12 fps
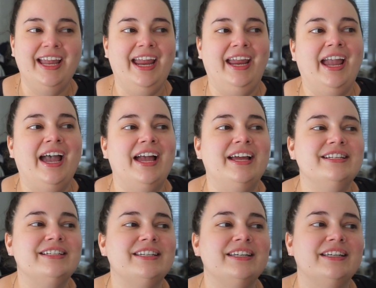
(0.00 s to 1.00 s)

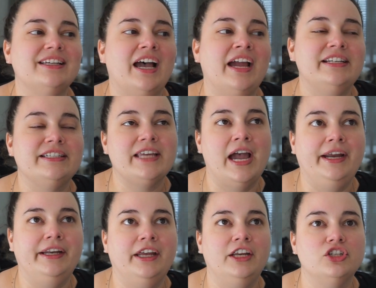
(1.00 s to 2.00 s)
And I
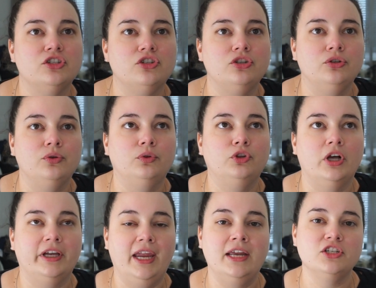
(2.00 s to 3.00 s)
decided to
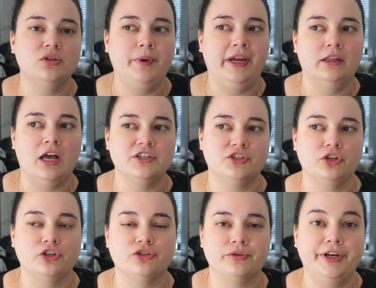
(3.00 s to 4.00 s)
look into weight loss
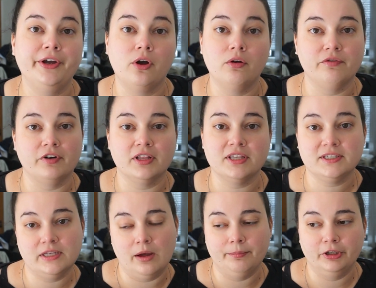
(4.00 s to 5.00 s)
surgery over the
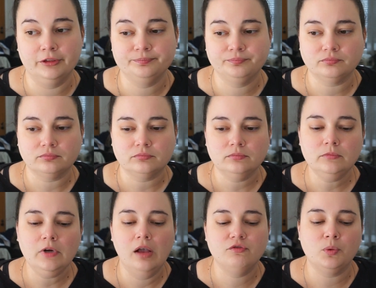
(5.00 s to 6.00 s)
summer
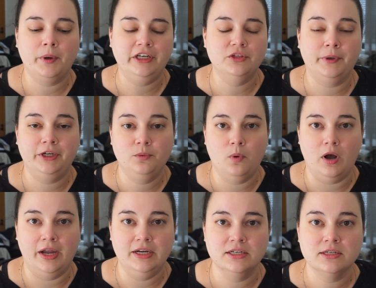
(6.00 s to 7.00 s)
of twenty
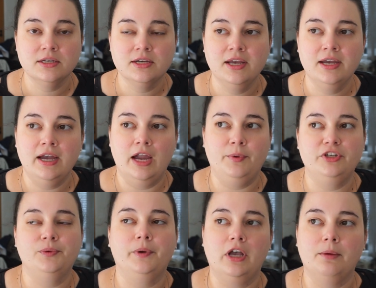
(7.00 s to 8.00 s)
twenty-one. I
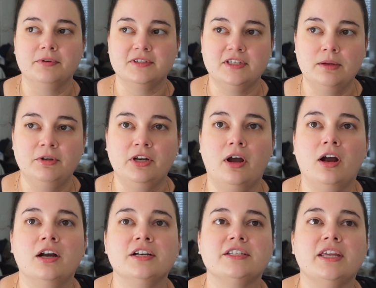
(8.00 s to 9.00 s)
went to a couple
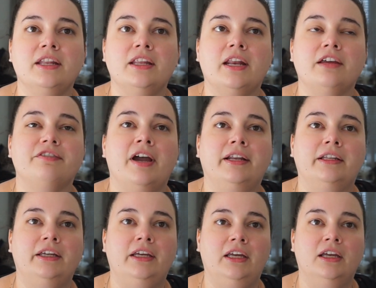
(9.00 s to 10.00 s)
seminars, and then I
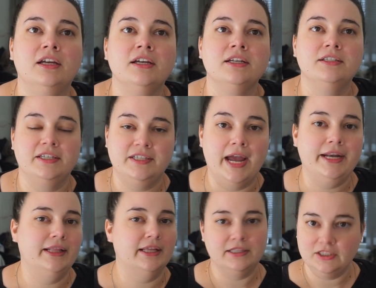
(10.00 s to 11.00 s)
finally
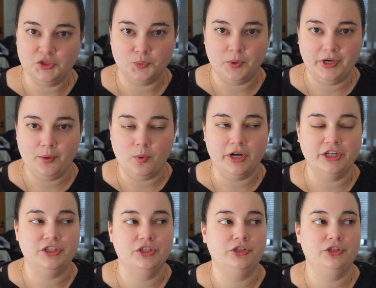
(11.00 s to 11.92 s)
decided that this is what I wanted to